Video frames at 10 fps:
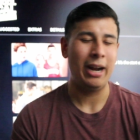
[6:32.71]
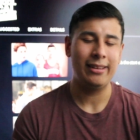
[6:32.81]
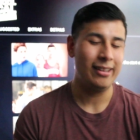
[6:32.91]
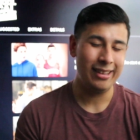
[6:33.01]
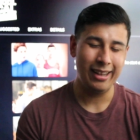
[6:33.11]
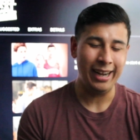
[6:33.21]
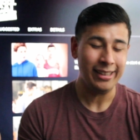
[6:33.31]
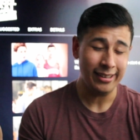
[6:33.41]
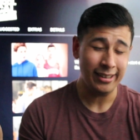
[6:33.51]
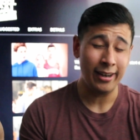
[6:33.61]
I didn't, I
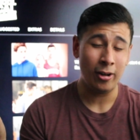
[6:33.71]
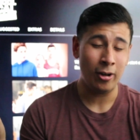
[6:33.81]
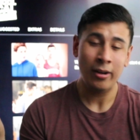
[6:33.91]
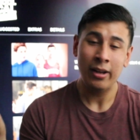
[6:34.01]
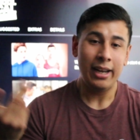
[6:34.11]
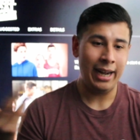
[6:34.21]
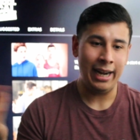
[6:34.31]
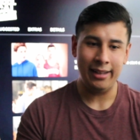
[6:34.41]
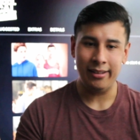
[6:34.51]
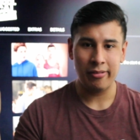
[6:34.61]
didn't at all. I
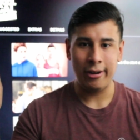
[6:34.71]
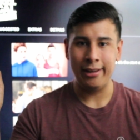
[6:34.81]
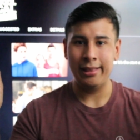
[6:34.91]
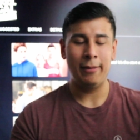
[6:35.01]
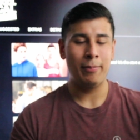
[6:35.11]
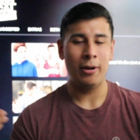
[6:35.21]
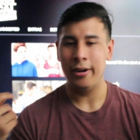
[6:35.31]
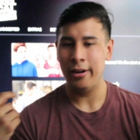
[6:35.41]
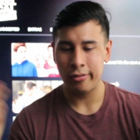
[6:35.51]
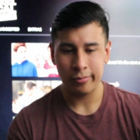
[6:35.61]
had these very light
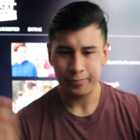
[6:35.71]
parties.